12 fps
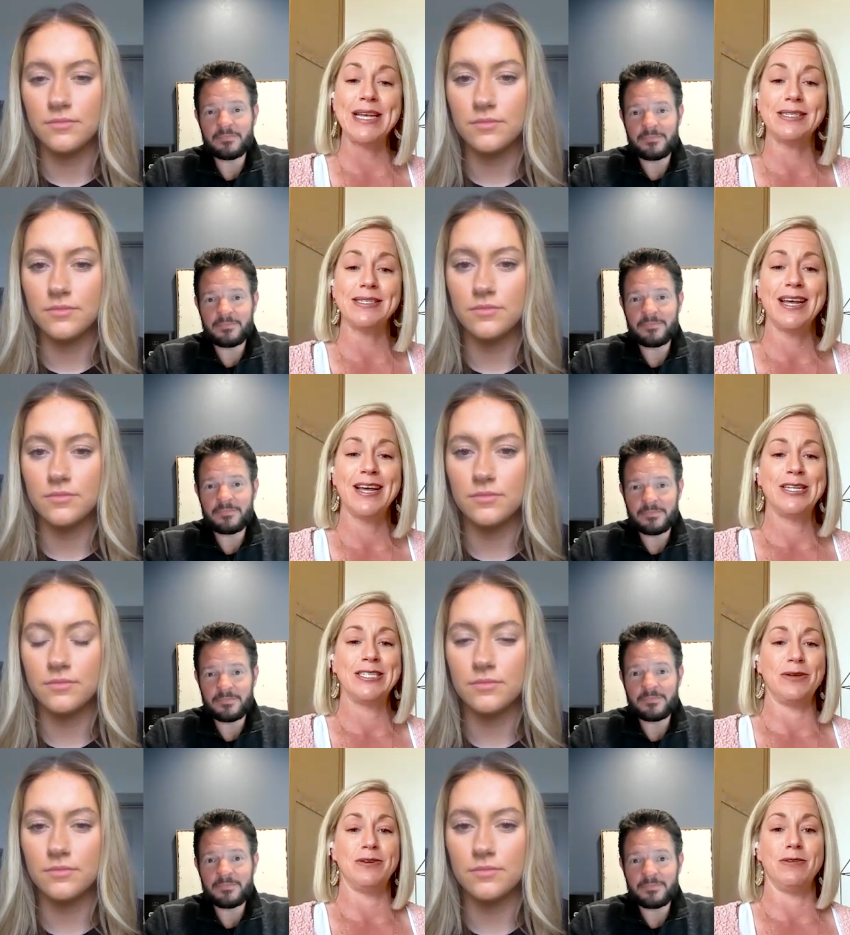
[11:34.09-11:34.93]
Speaker 1: place
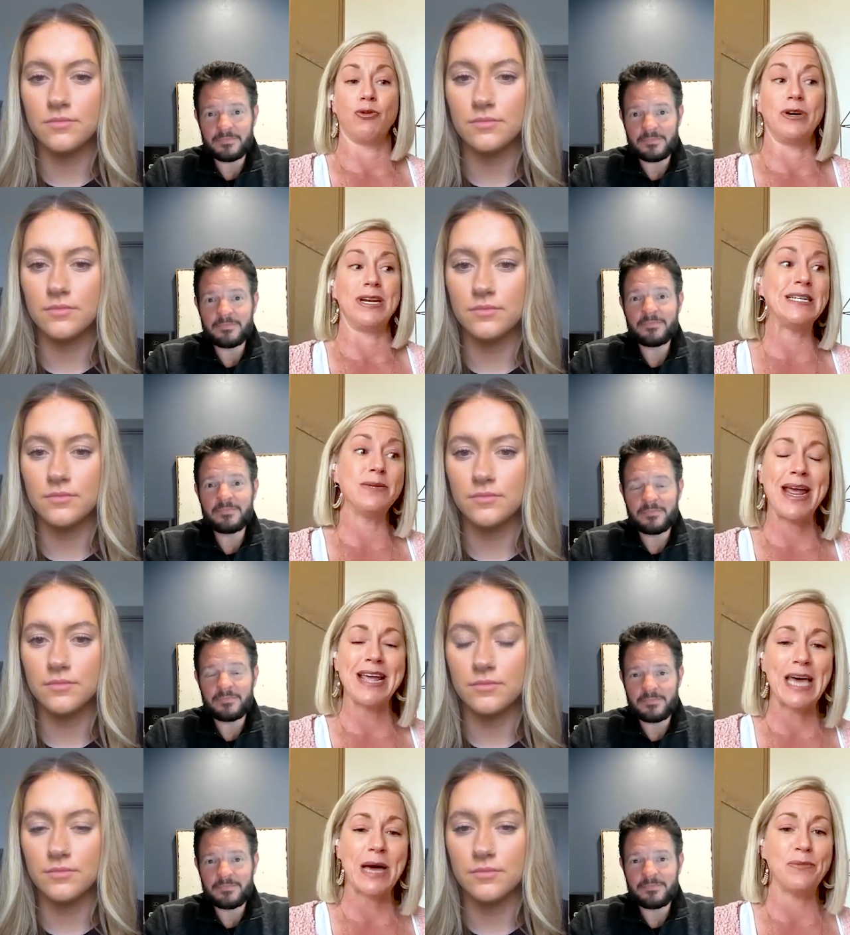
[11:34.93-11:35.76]
to or need to
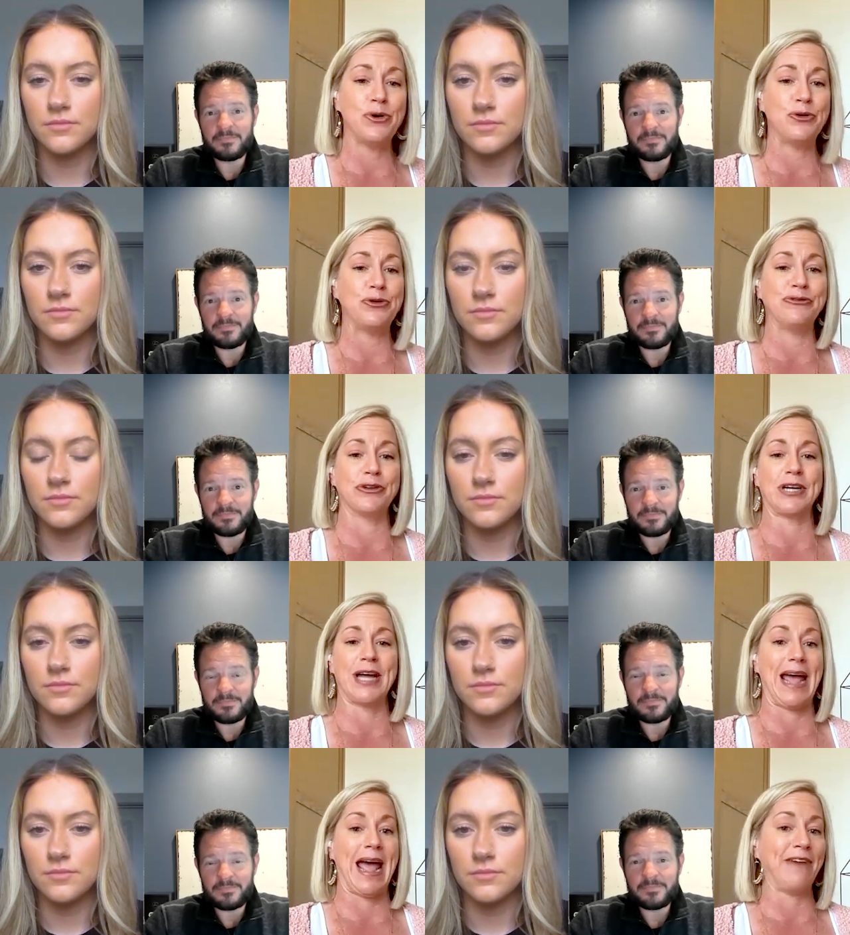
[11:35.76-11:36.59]
make that move or
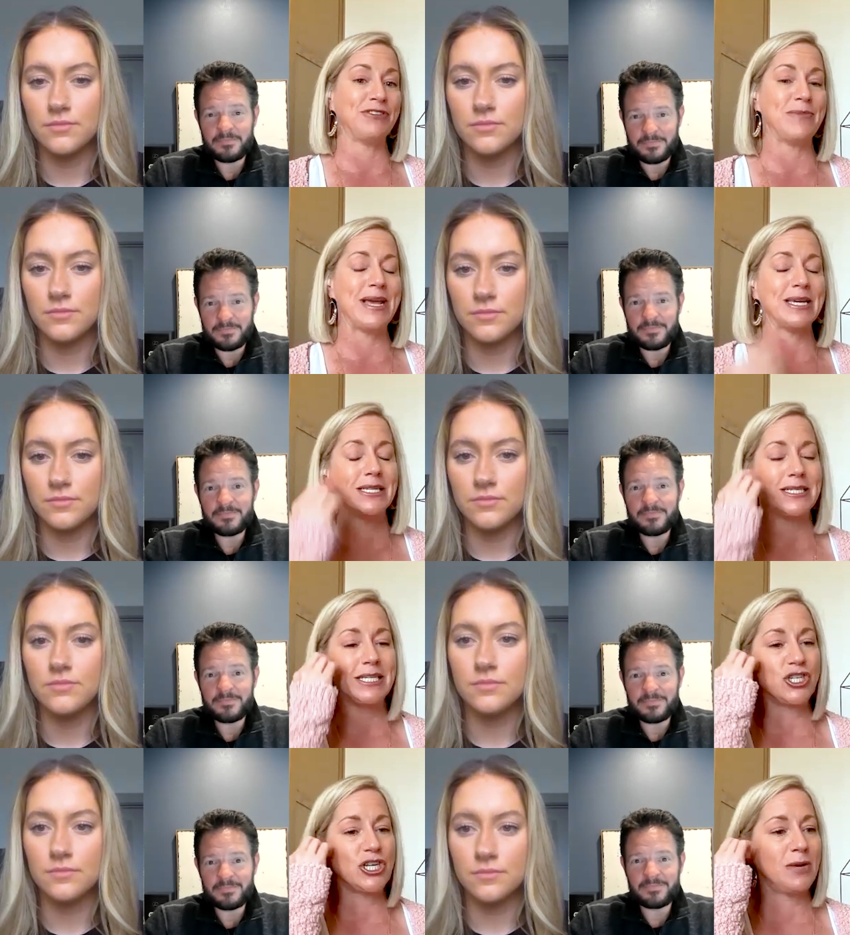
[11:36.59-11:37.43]
kind of have to make a
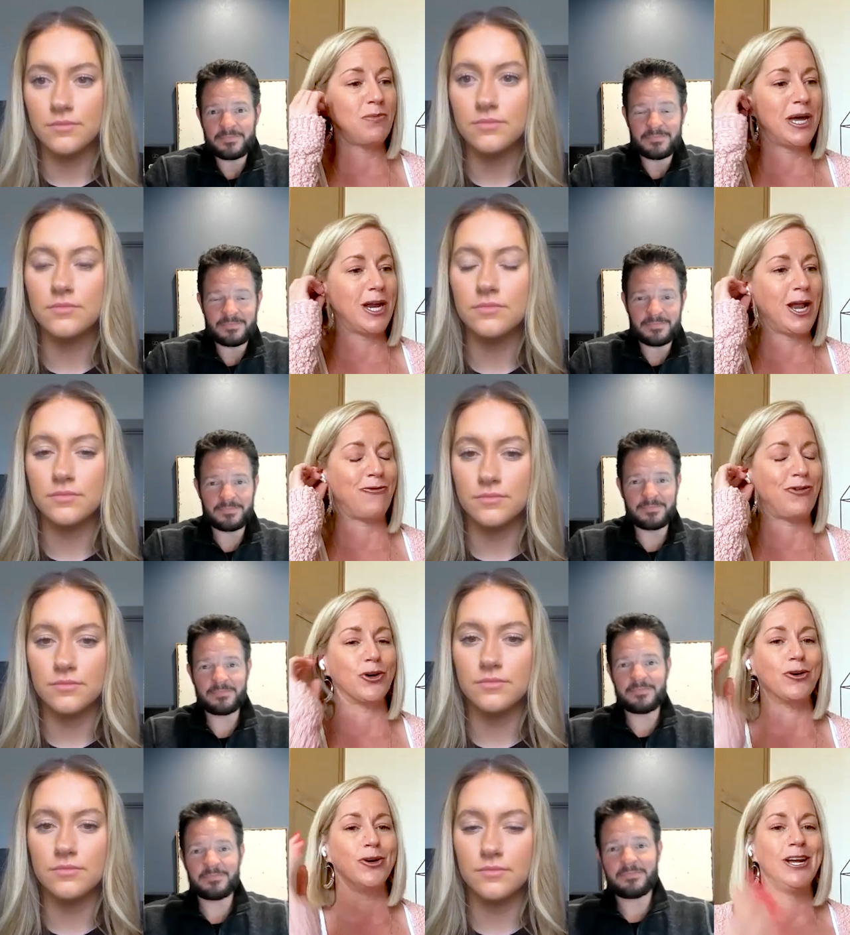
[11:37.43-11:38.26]
decision, but if
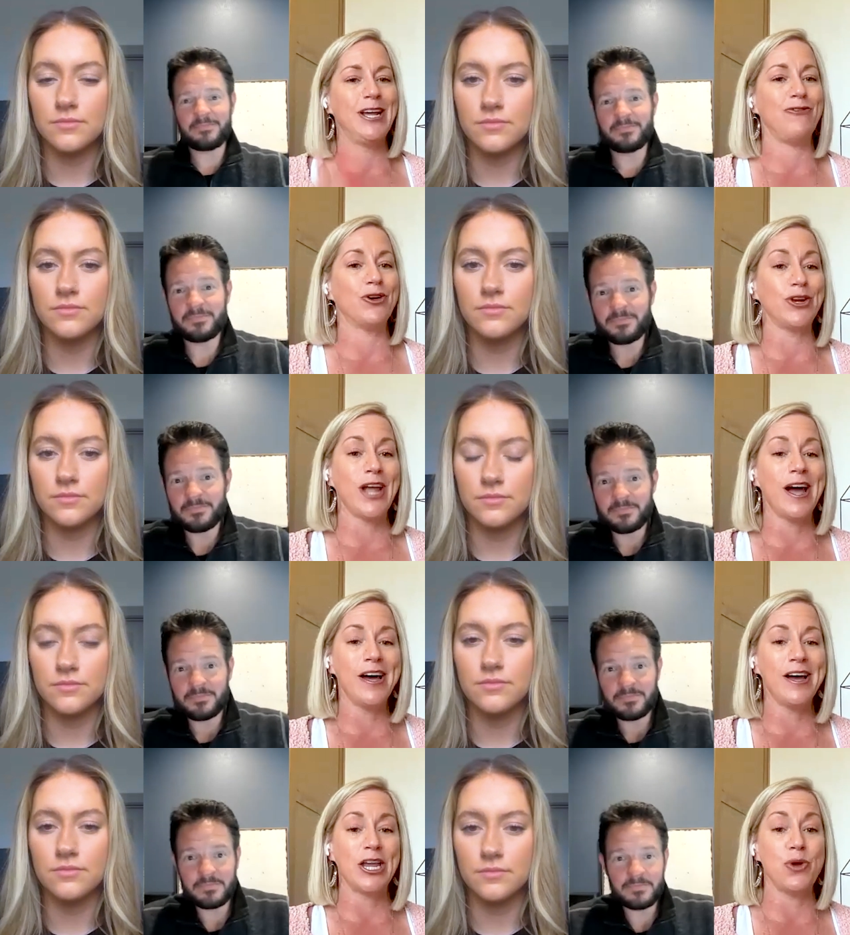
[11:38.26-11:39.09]
you're if you're
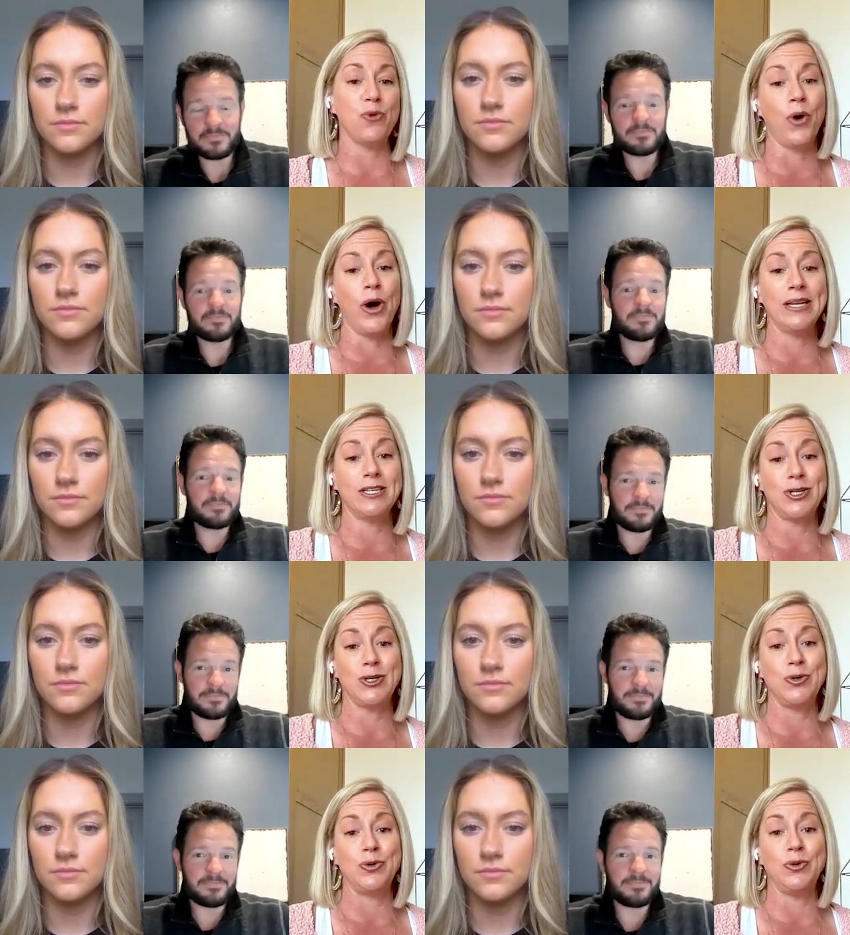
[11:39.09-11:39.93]
young and you want
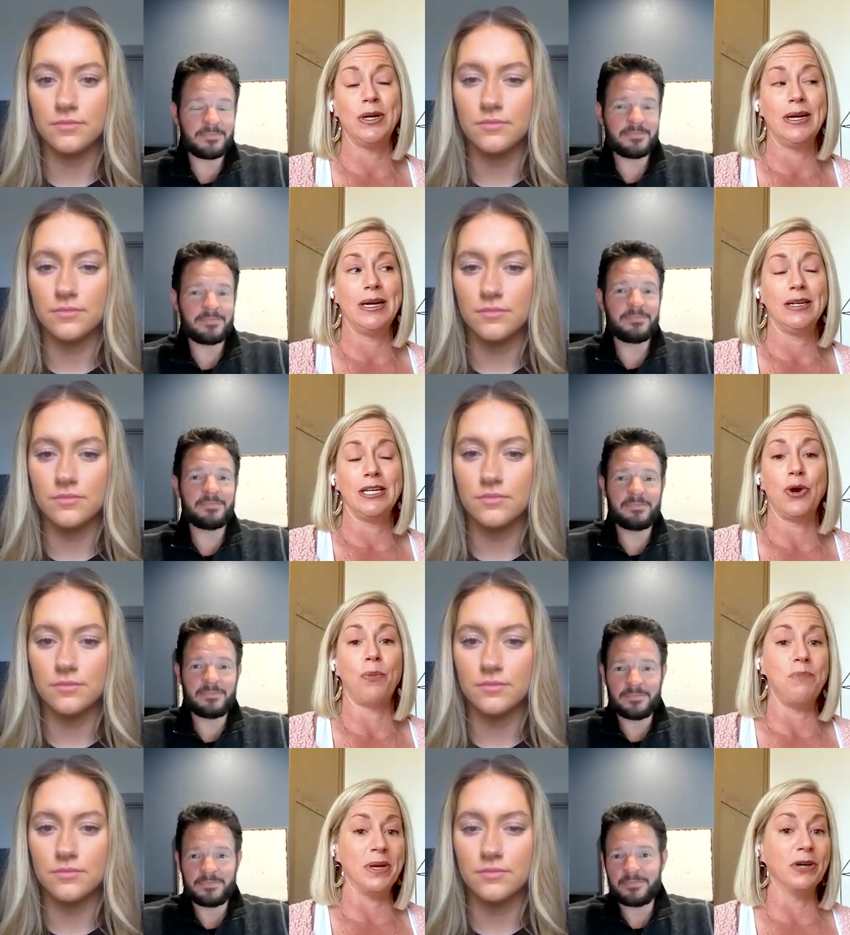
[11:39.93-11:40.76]
to, you
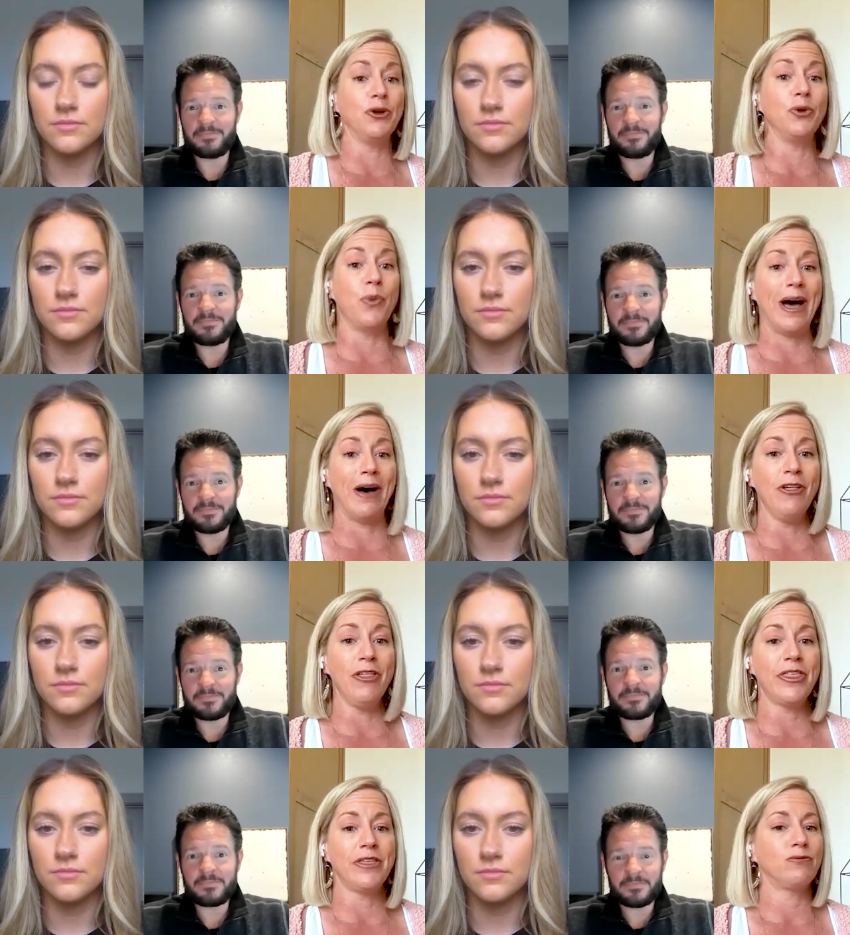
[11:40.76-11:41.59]
know, build
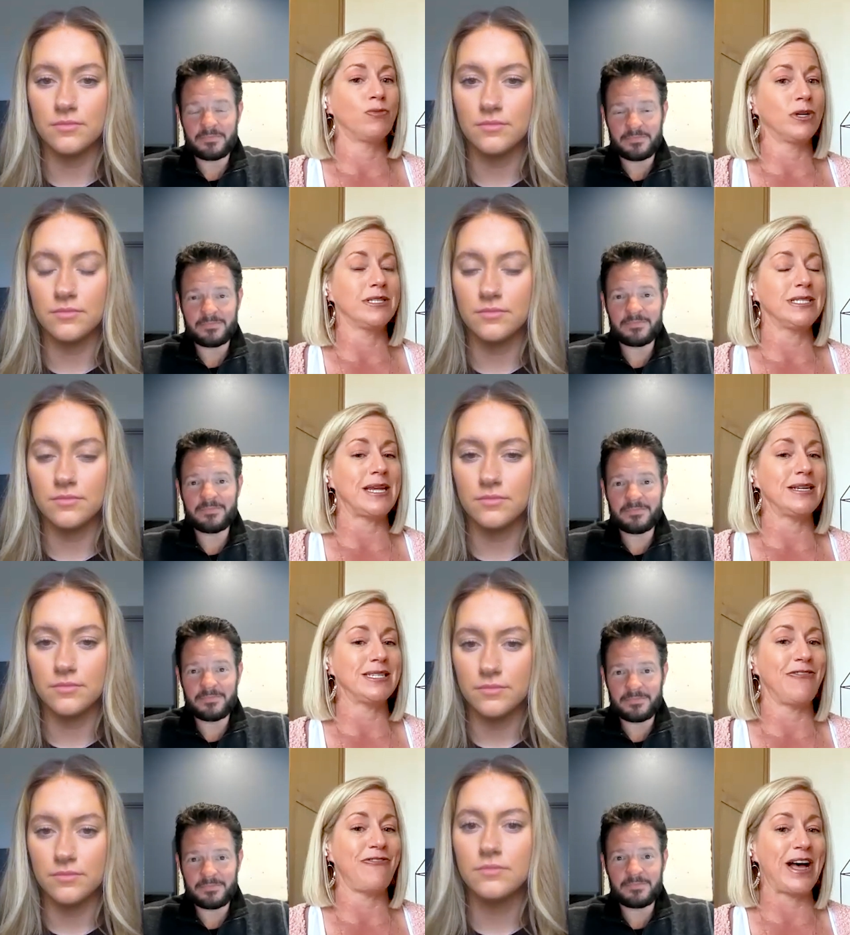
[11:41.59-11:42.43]
wealth, real estate
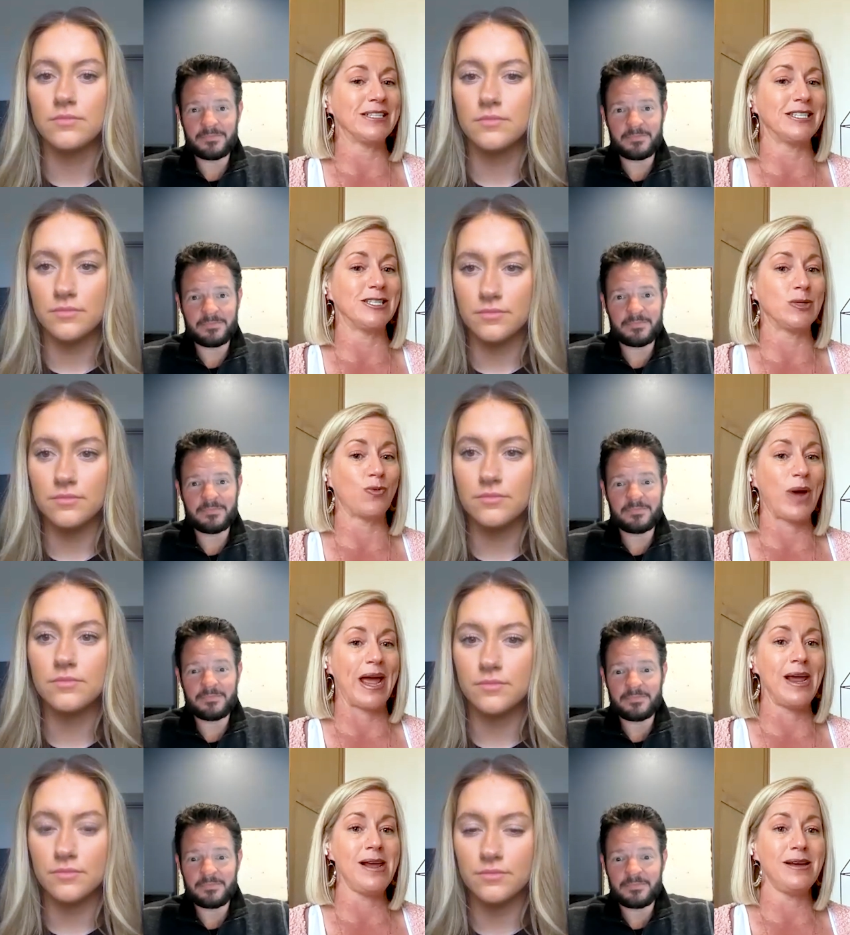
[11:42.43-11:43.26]
is the fastest
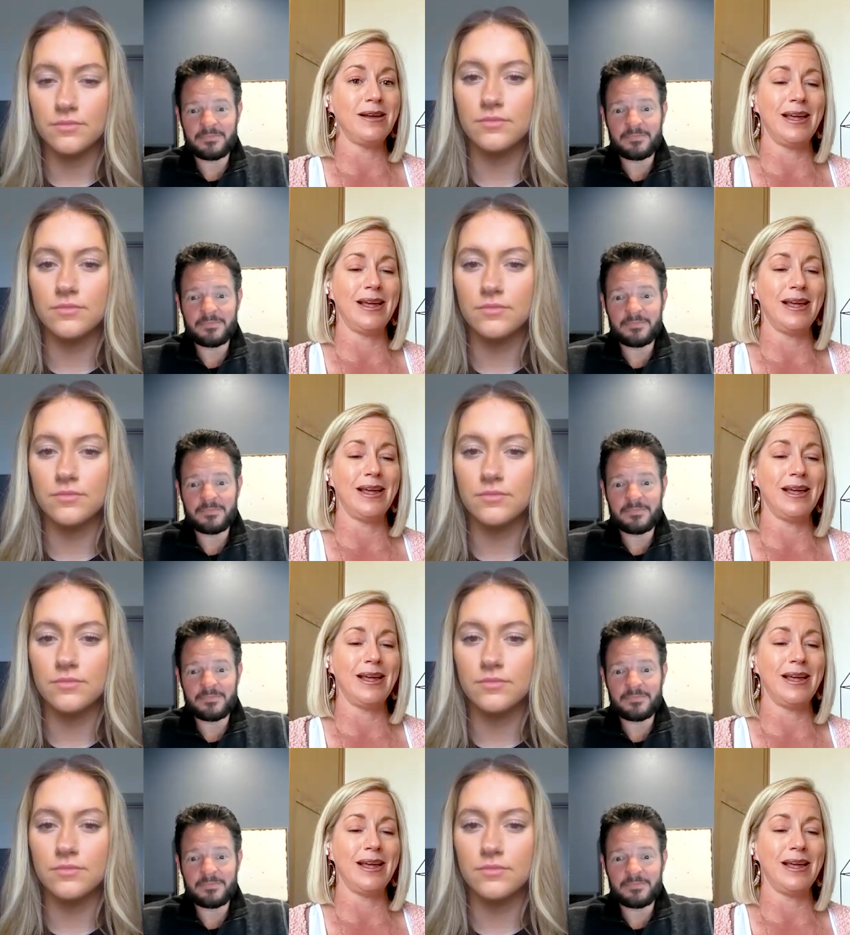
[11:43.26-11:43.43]
way.